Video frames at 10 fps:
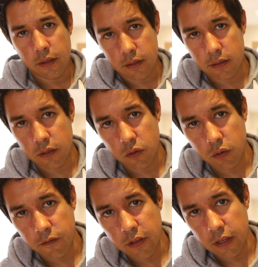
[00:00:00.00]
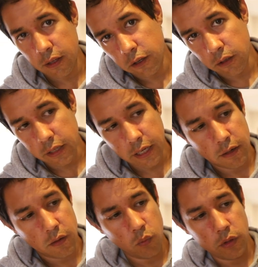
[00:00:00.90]
This is the sort of thing that you'll
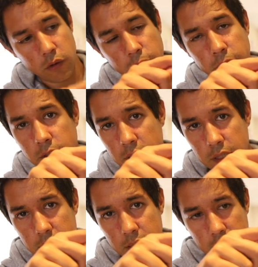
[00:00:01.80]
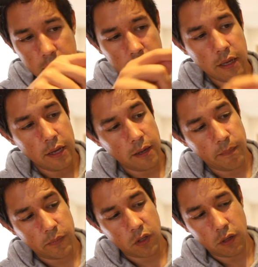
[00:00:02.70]
need with your filters in
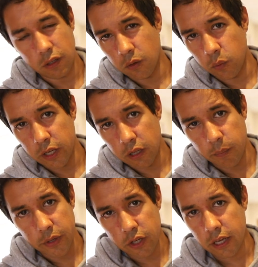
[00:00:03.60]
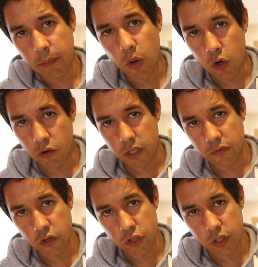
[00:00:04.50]
there. It's got a little wheel, but you can get
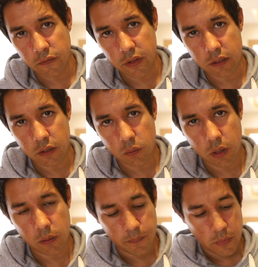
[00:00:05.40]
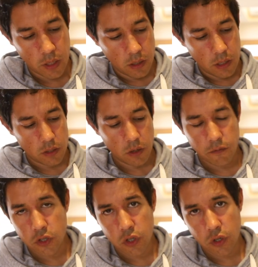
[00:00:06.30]
motorized versions of these as well. So
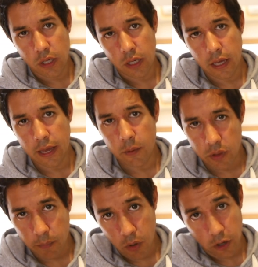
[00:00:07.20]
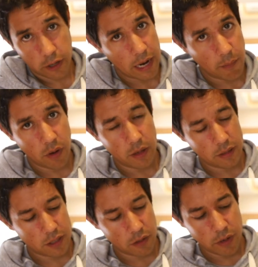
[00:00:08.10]
if you're shooting with a mono camera,
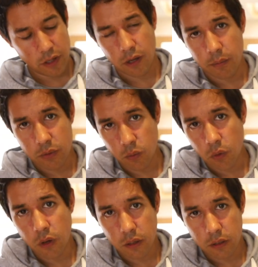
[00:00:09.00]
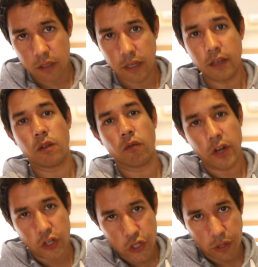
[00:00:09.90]
it's 3 times the work to get the
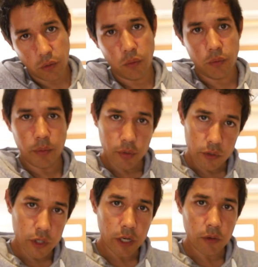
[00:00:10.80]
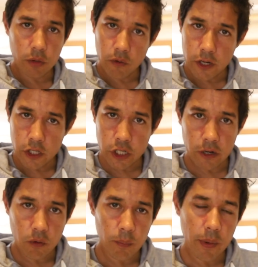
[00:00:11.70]
red channel, the blue channel, the green
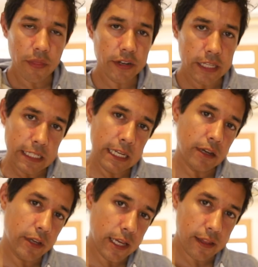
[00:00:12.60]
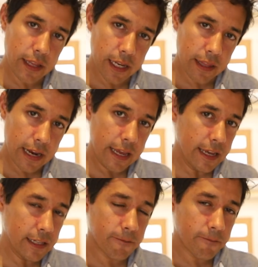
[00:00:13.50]
channel, but the detail you get at the end of the day
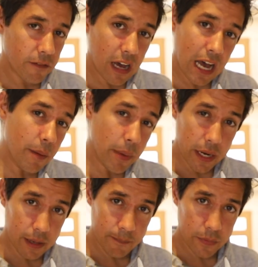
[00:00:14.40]
is far better